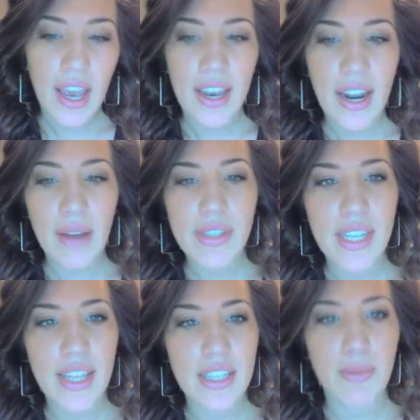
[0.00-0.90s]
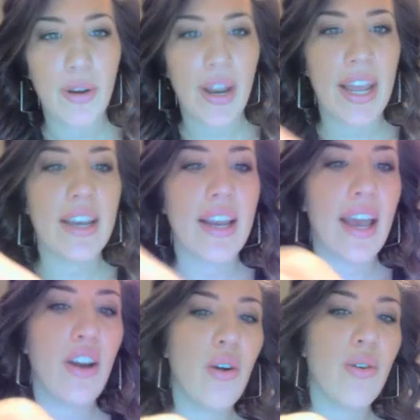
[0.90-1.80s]
And I would say that's about 8.
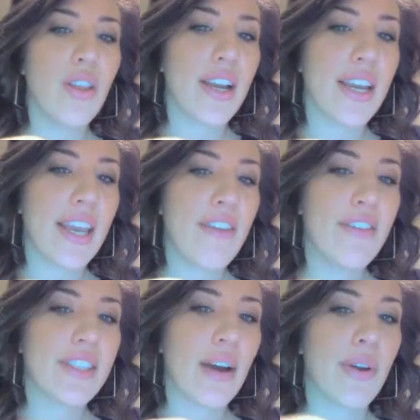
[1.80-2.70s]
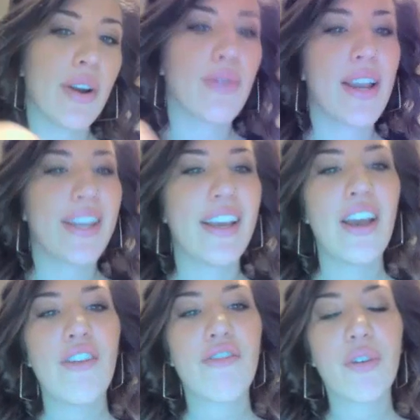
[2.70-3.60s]
And oh, look, it gave us that one already.
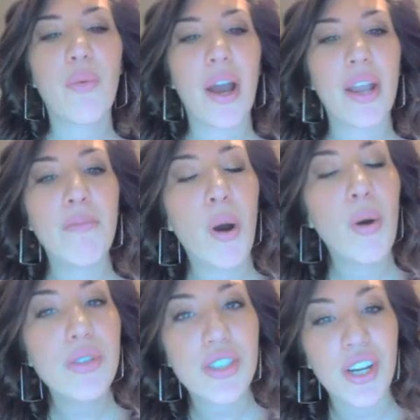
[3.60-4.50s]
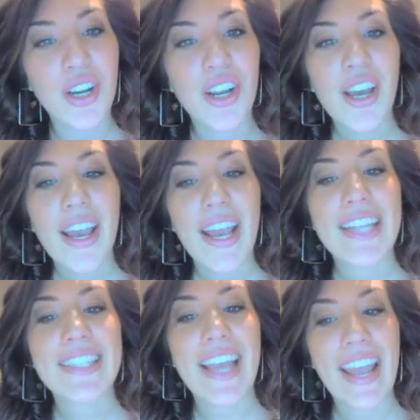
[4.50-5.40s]
For one poster,
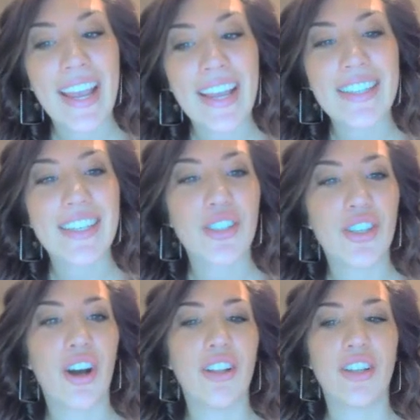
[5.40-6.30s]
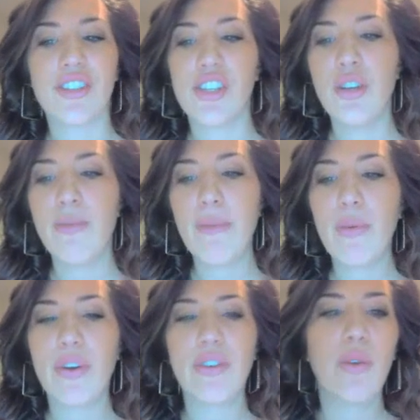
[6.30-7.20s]
it's $8. You might
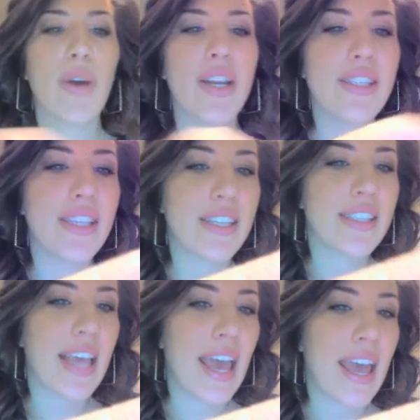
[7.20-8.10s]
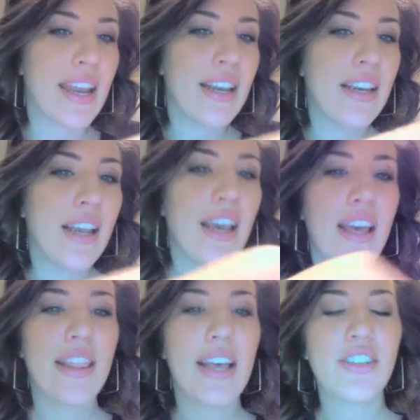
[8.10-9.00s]
be wondering, what is this N?
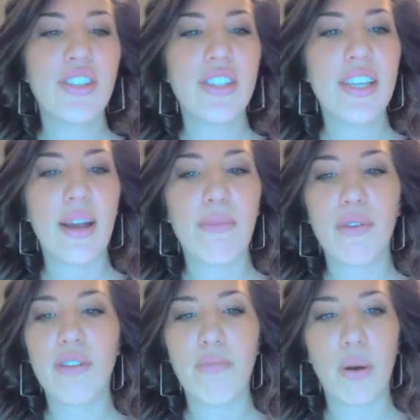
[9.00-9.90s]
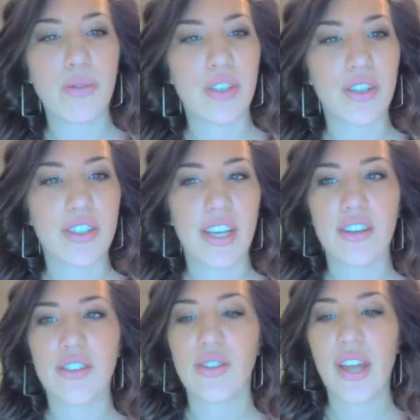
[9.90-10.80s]
That's just the number of posters
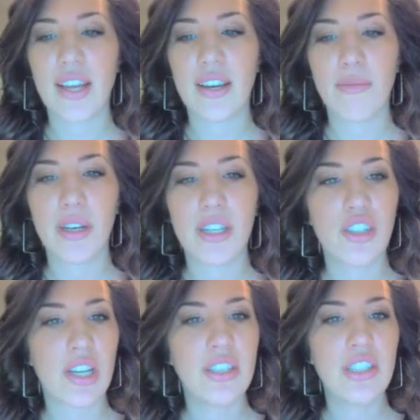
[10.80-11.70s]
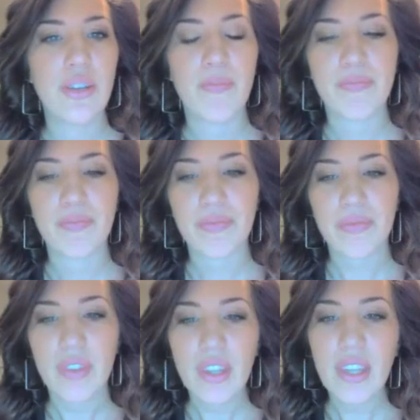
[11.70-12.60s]
here, so that number can change.
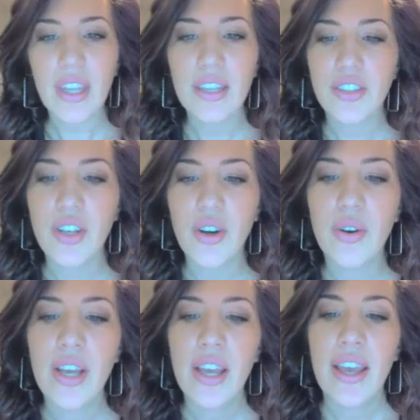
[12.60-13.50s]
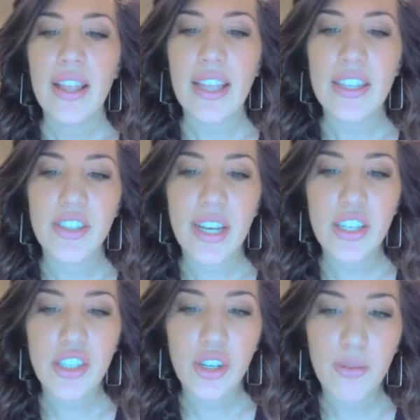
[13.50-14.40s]
So let's look
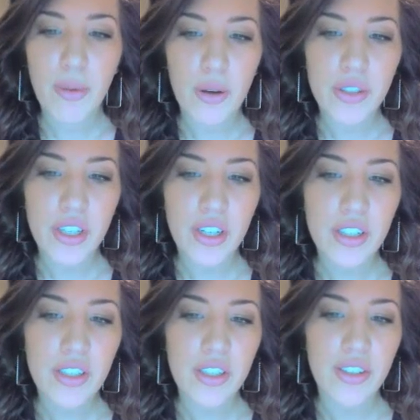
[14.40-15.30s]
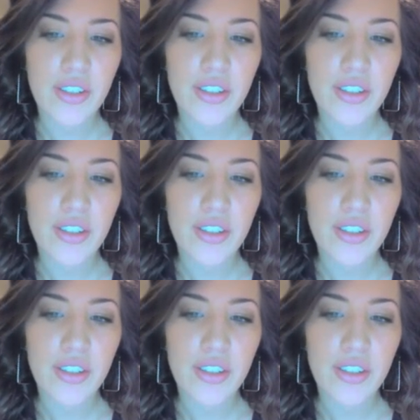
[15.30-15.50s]
at 2 posters.